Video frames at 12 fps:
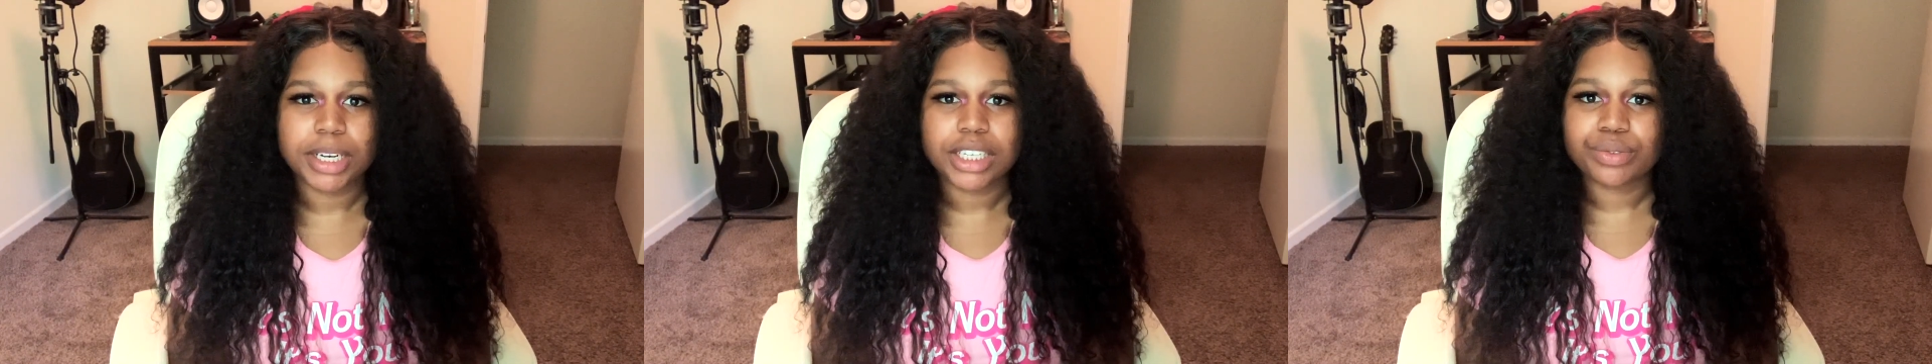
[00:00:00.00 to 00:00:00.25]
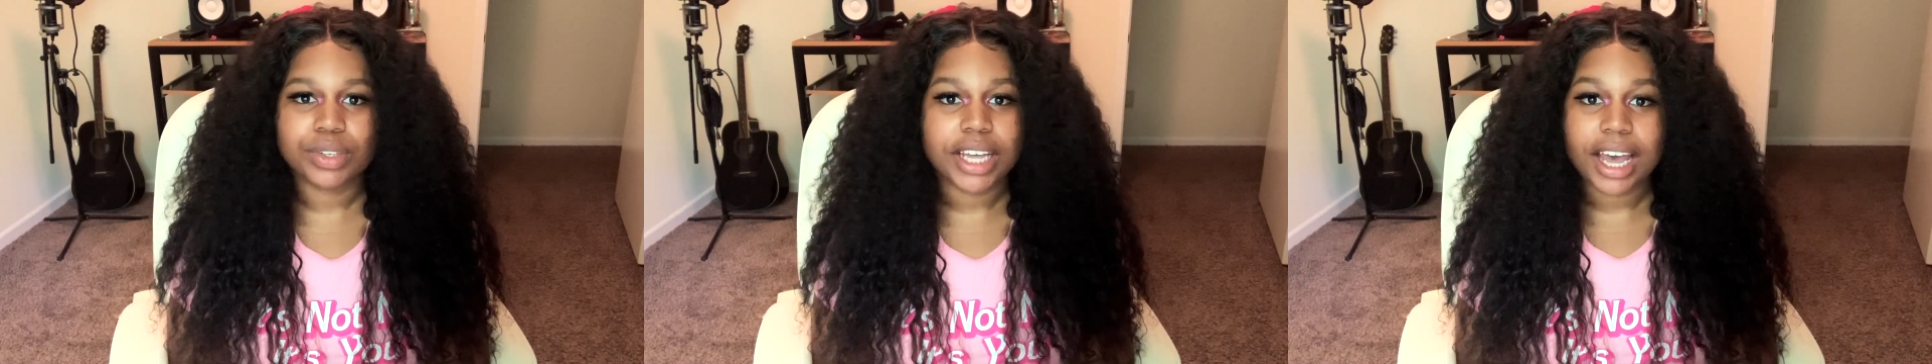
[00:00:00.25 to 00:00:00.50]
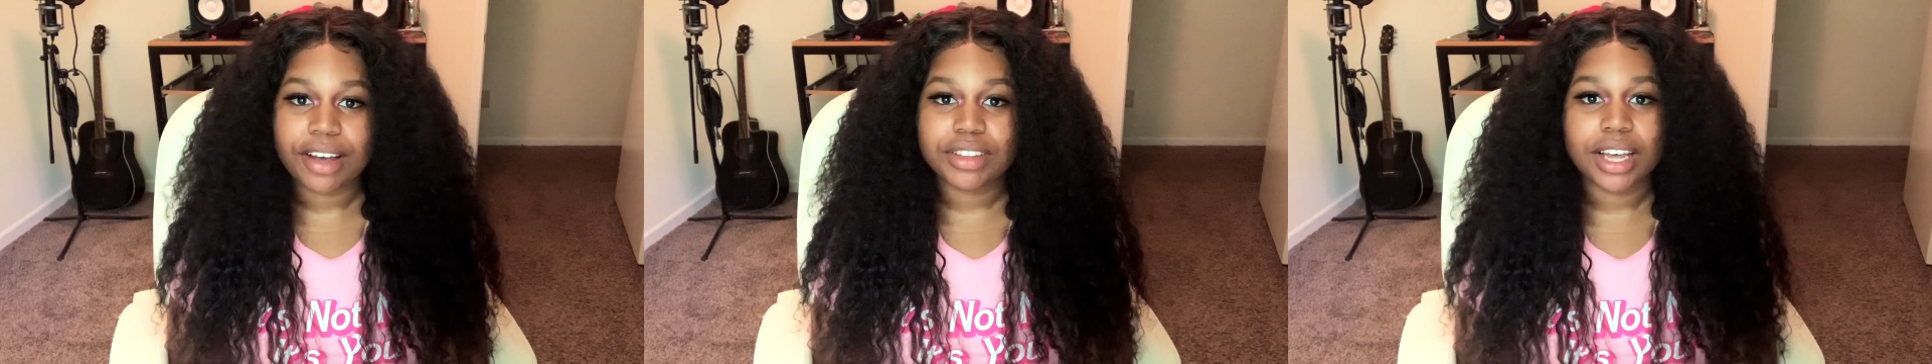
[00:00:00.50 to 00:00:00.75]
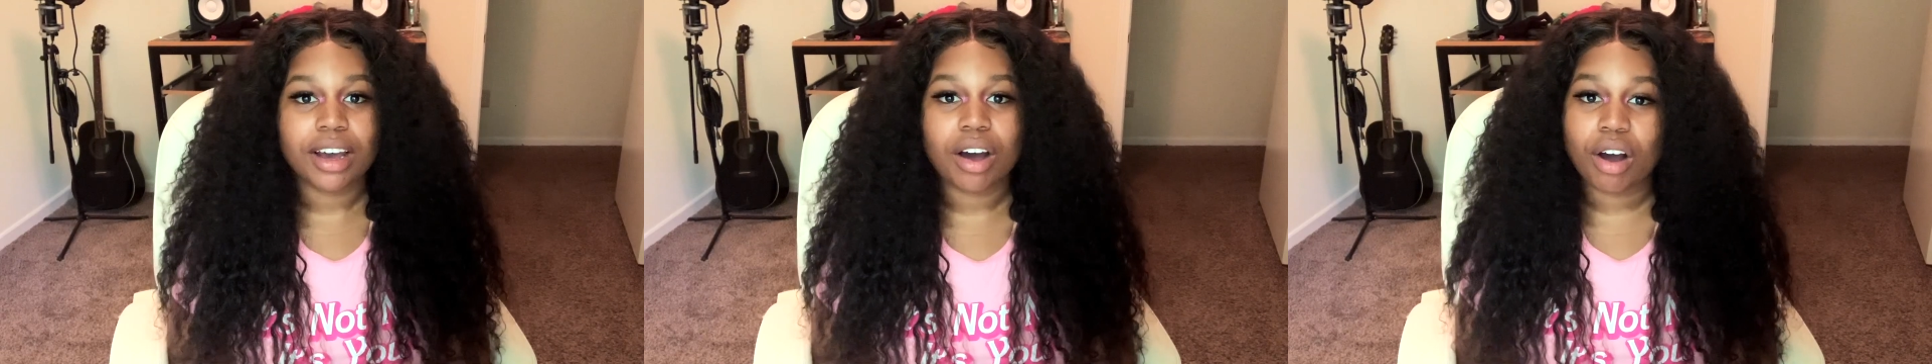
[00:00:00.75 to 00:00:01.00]
It doesn't really have
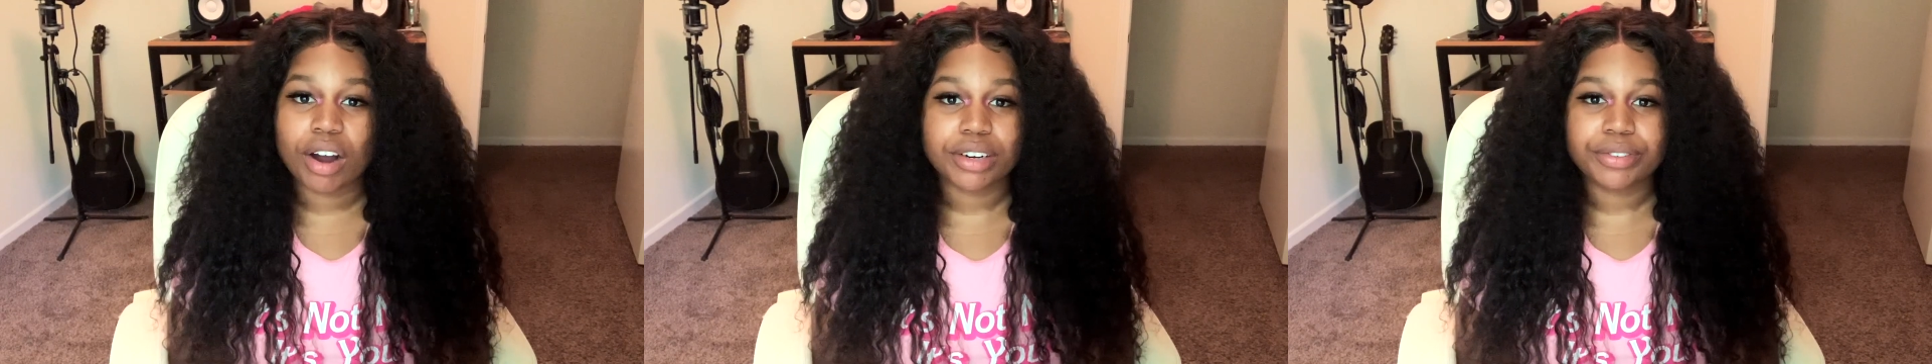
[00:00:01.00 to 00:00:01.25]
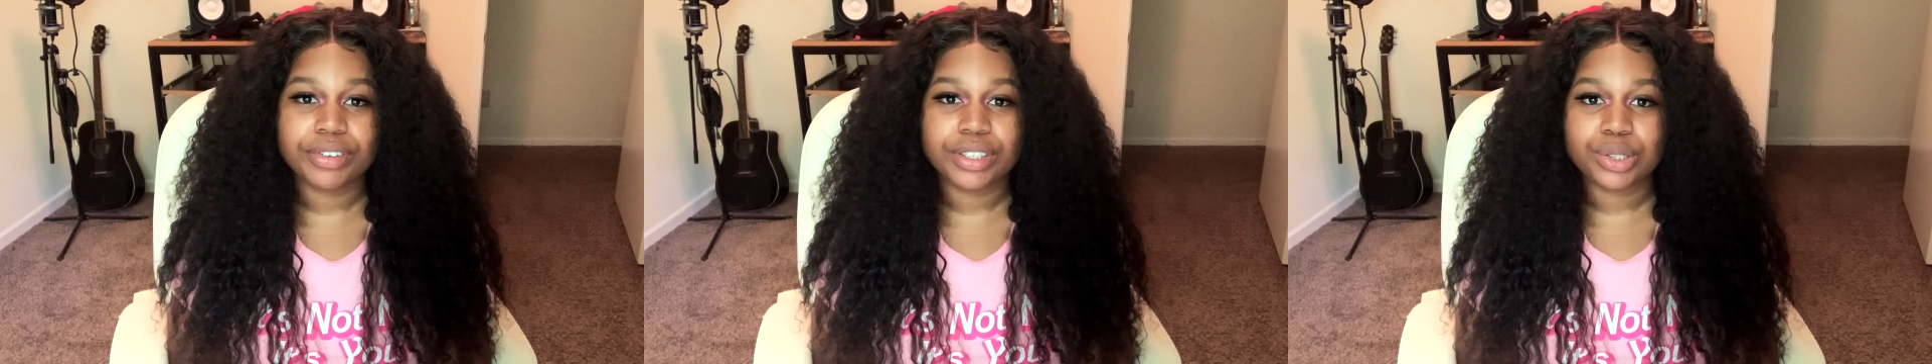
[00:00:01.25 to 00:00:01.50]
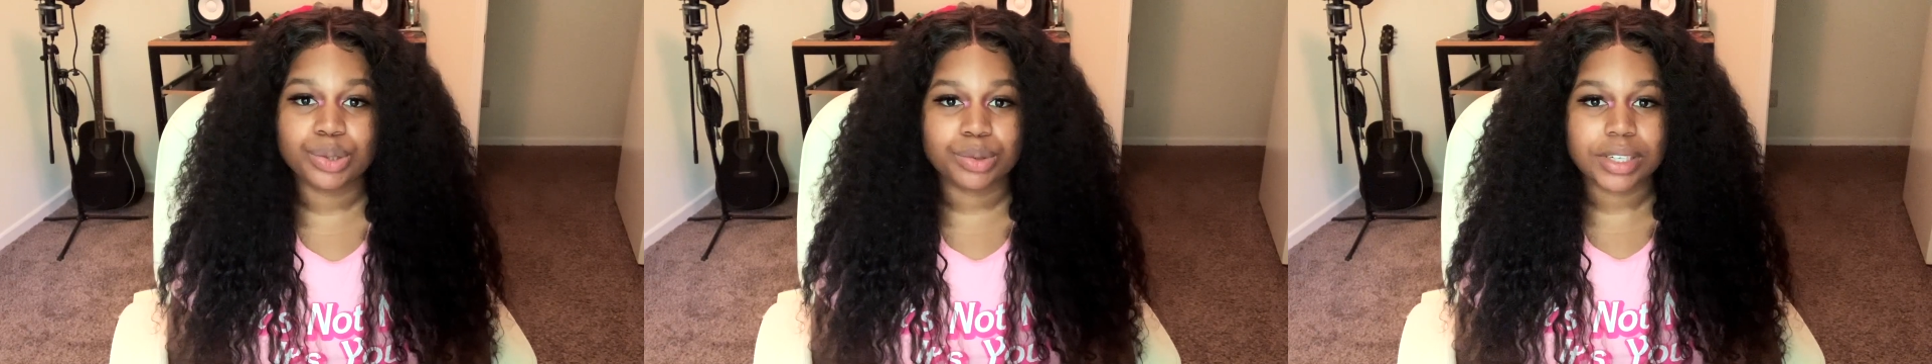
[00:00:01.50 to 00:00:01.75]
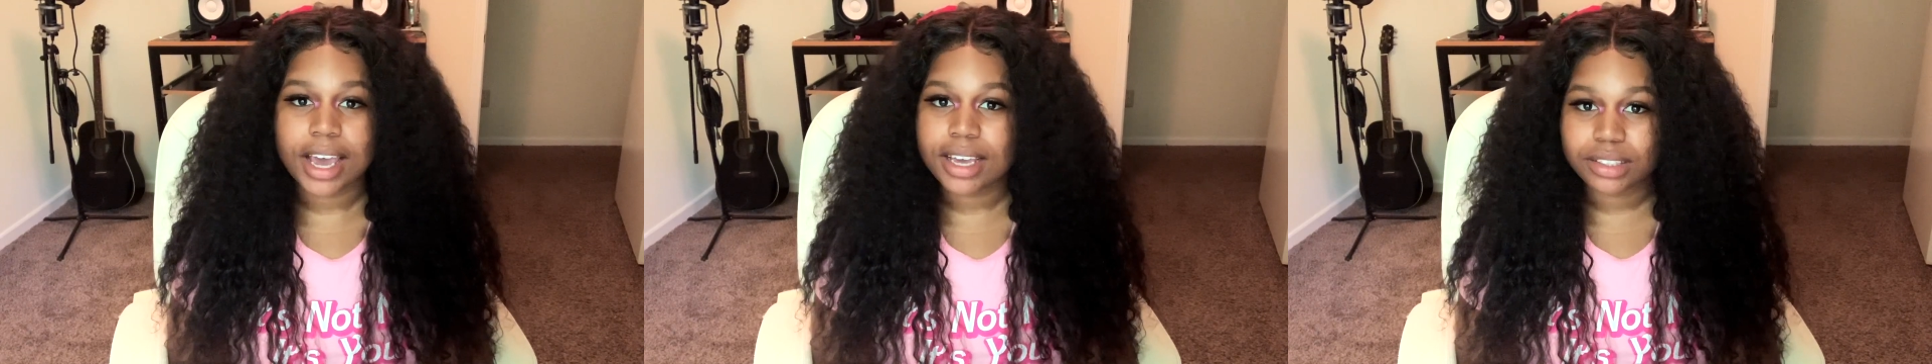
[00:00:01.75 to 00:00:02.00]
that artificial
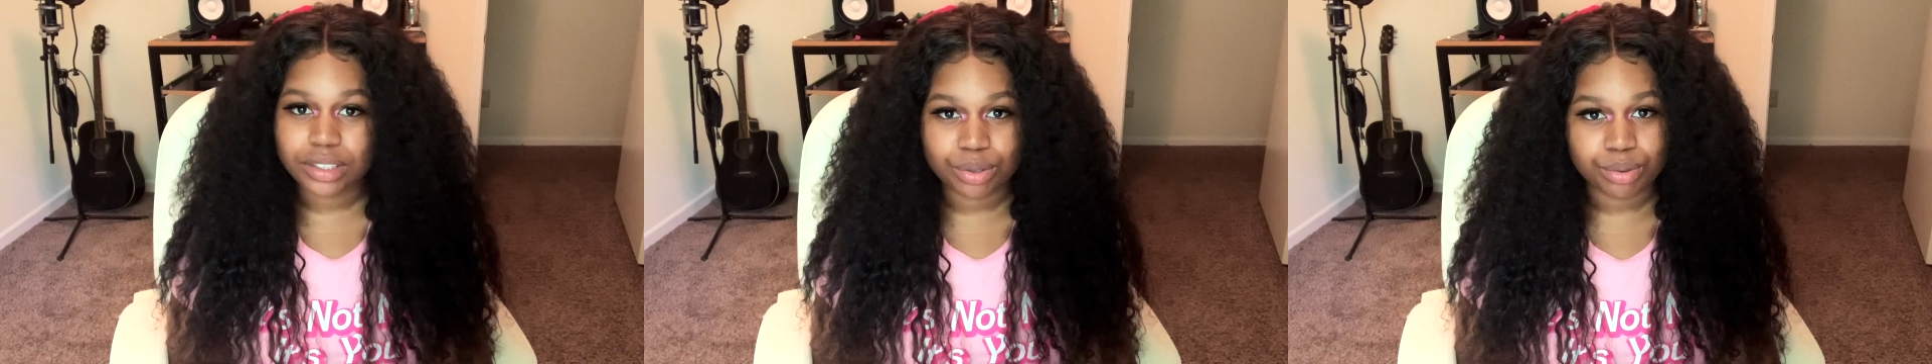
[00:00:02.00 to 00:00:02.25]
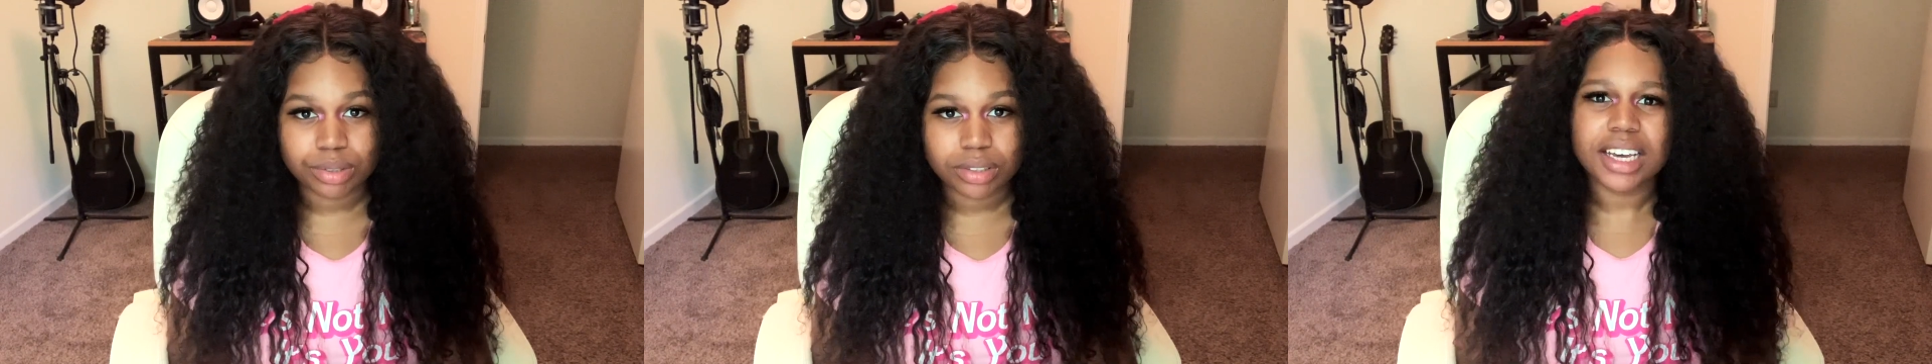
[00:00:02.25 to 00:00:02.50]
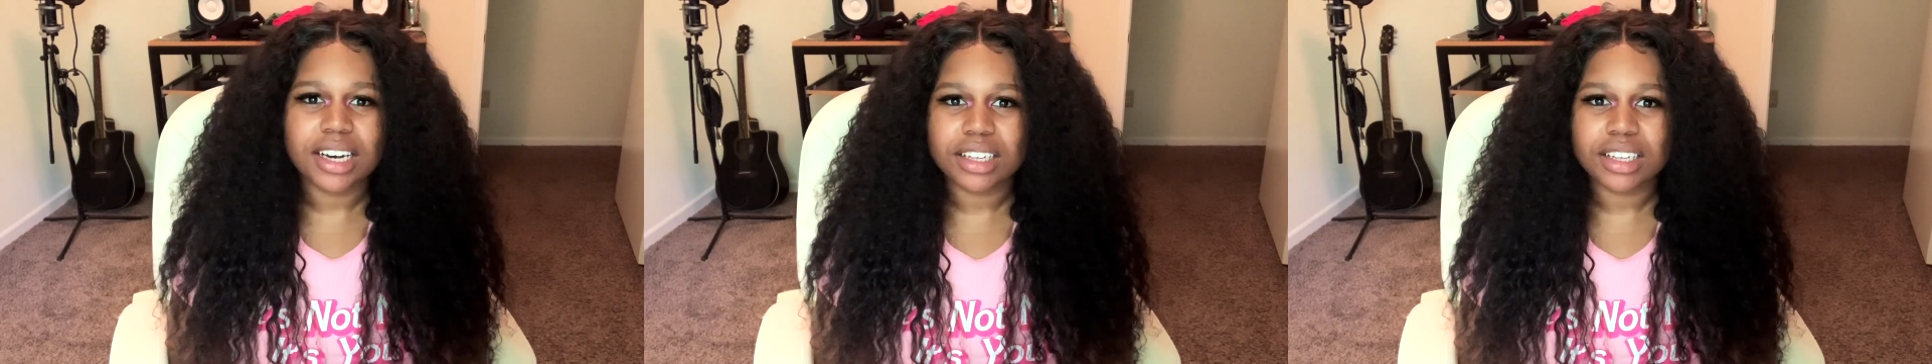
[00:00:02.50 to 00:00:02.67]
taste to it.